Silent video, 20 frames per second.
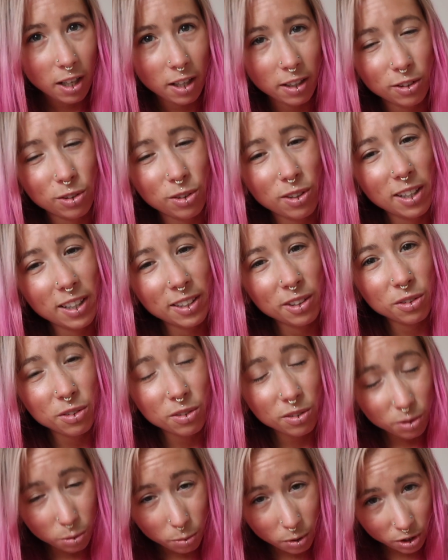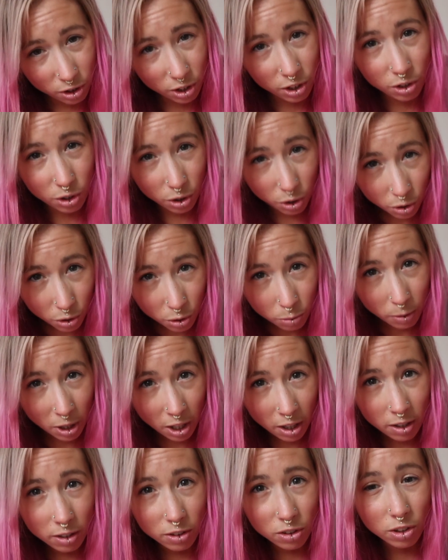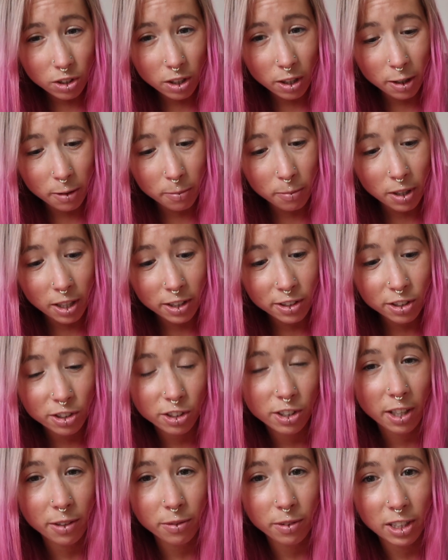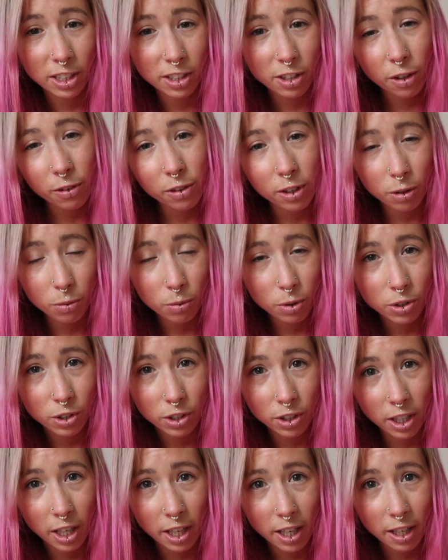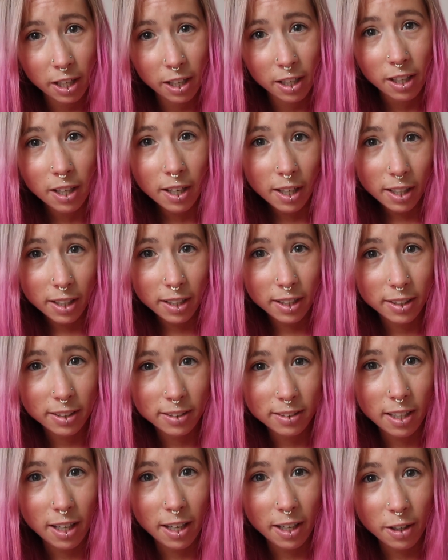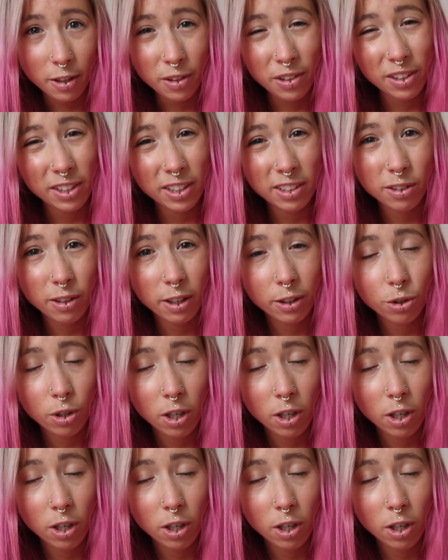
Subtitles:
I try not to wash it too much. I just generally don't think washing the hair is that healthy, so I